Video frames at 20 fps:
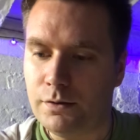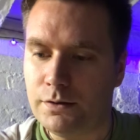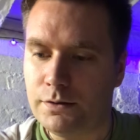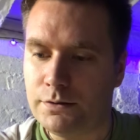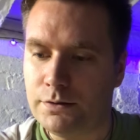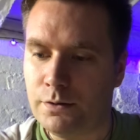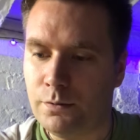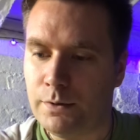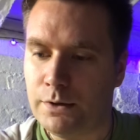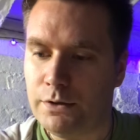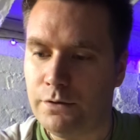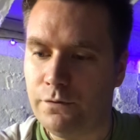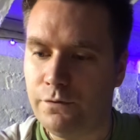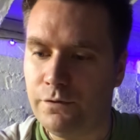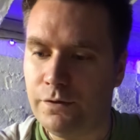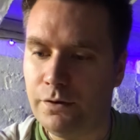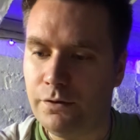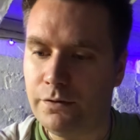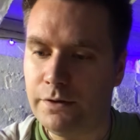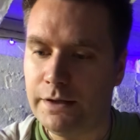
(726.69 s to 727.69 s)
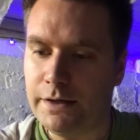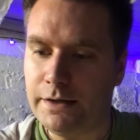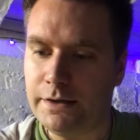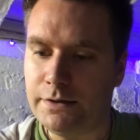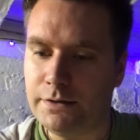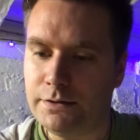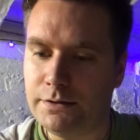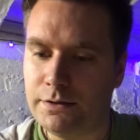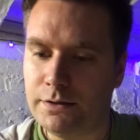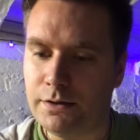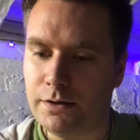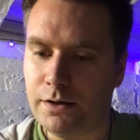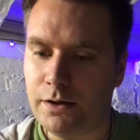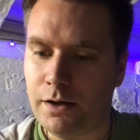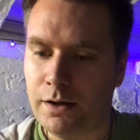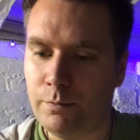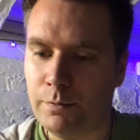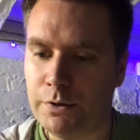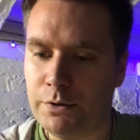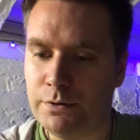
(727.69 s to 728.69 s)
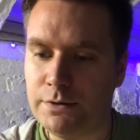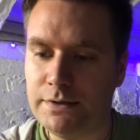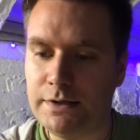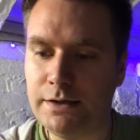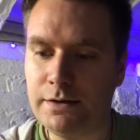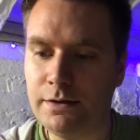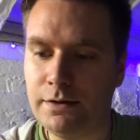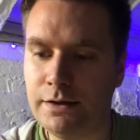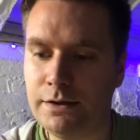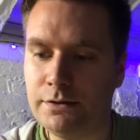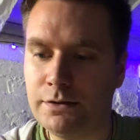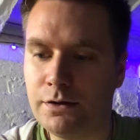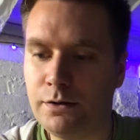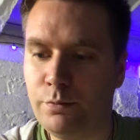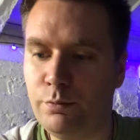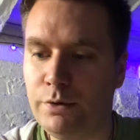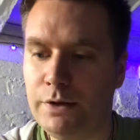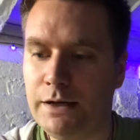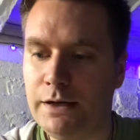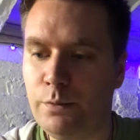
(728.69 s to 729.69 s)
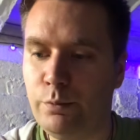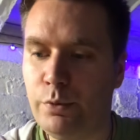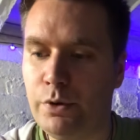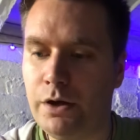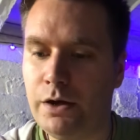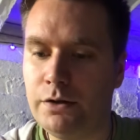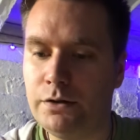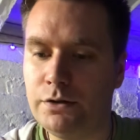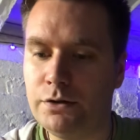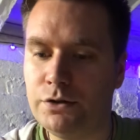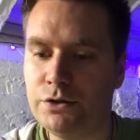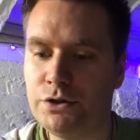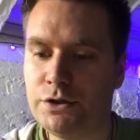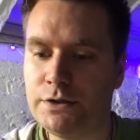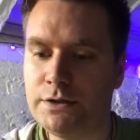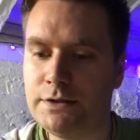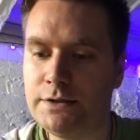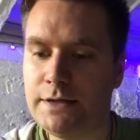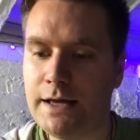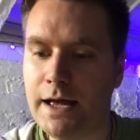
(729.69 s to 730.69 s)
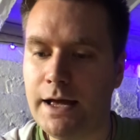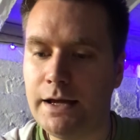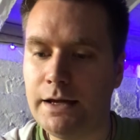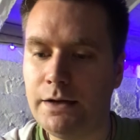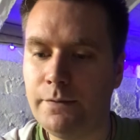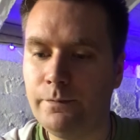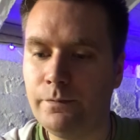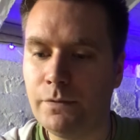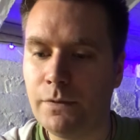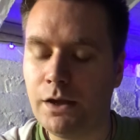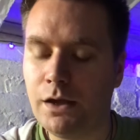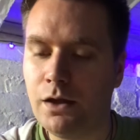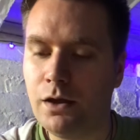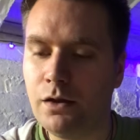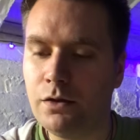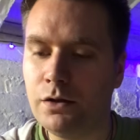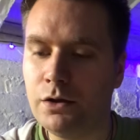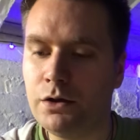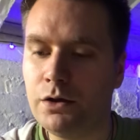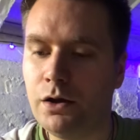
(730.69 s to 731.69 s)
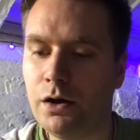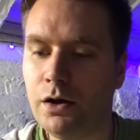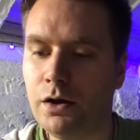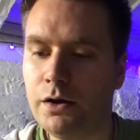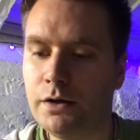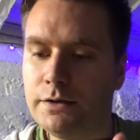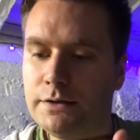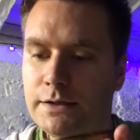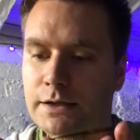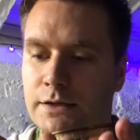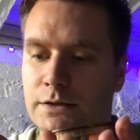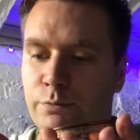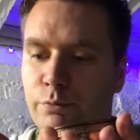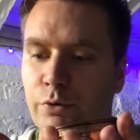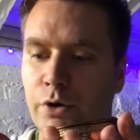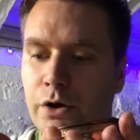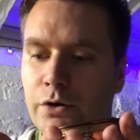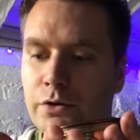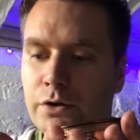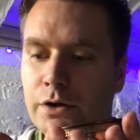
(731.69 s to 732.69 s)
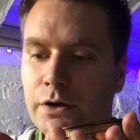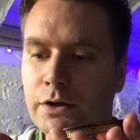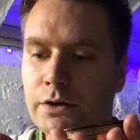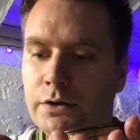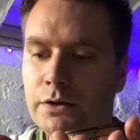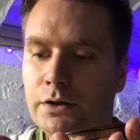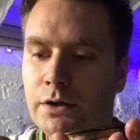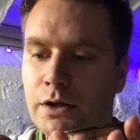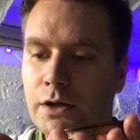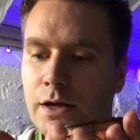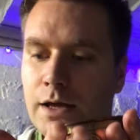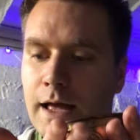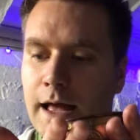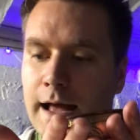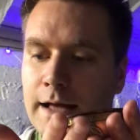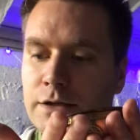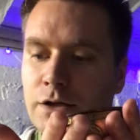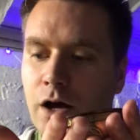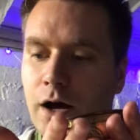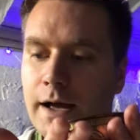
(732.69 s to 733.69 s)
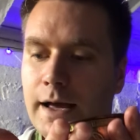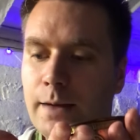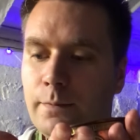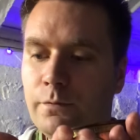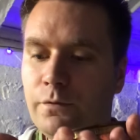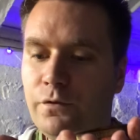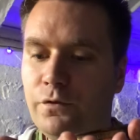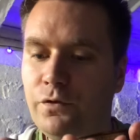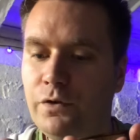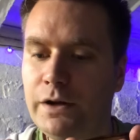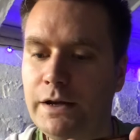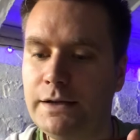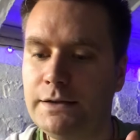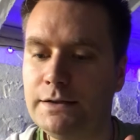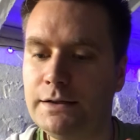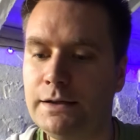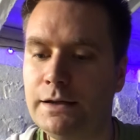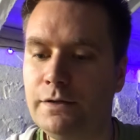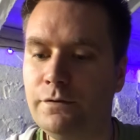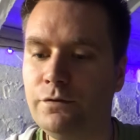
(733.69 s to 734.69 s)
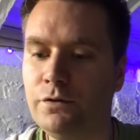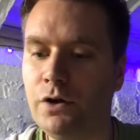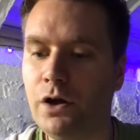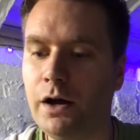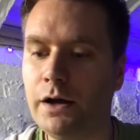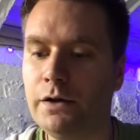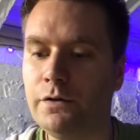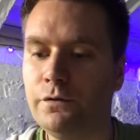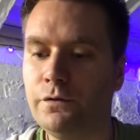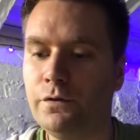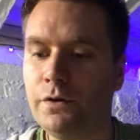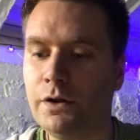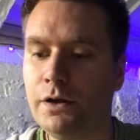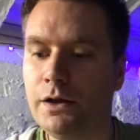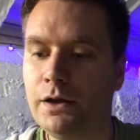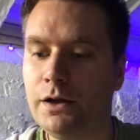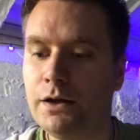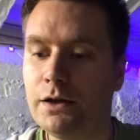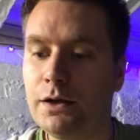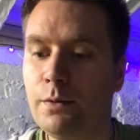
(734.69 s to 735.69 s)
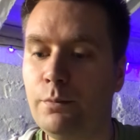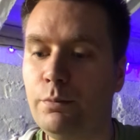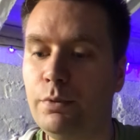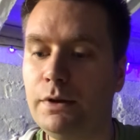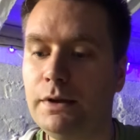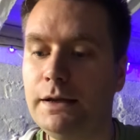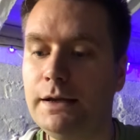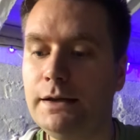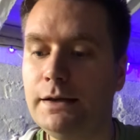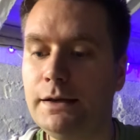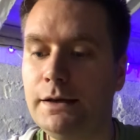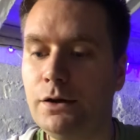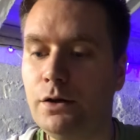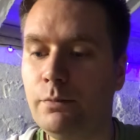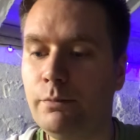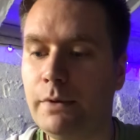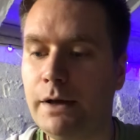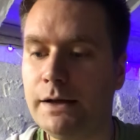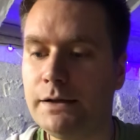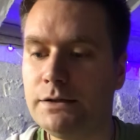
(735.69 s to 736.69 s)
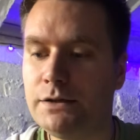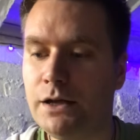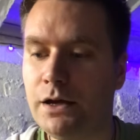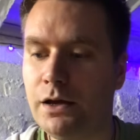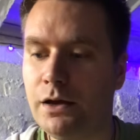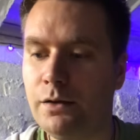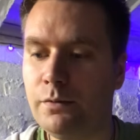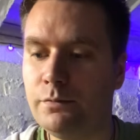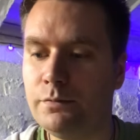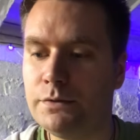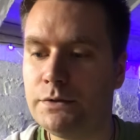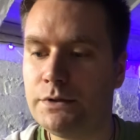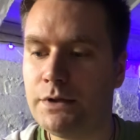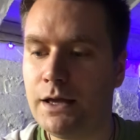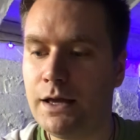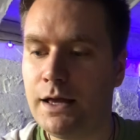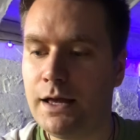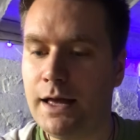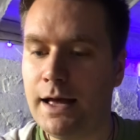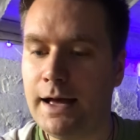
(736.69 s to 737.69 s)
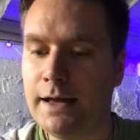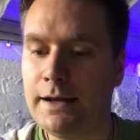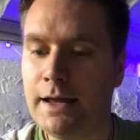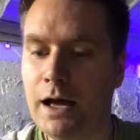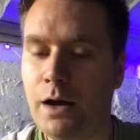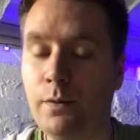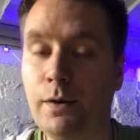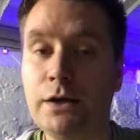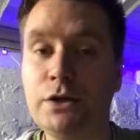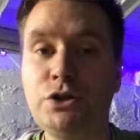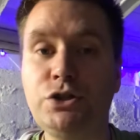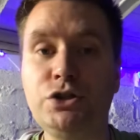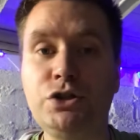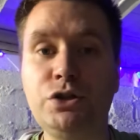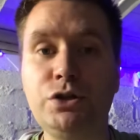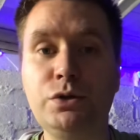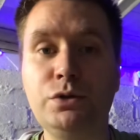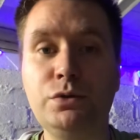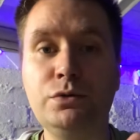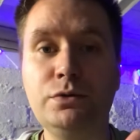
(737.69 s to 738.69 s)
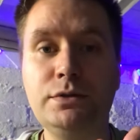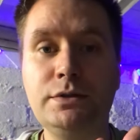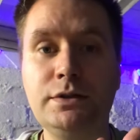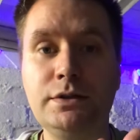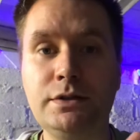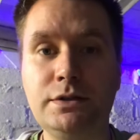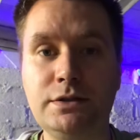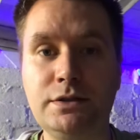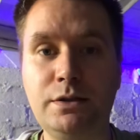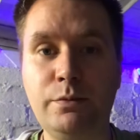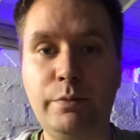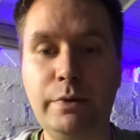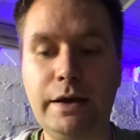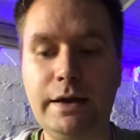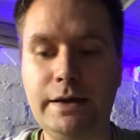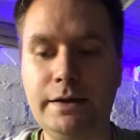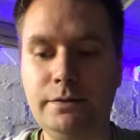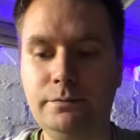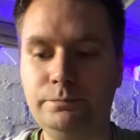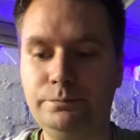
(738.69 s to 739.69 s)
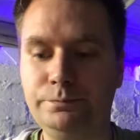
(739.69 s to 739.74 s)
So when you feel these, and when you see that these are completely burnt, just say, the curse is broken and I am free to live life completely on my terms and how I choose to be.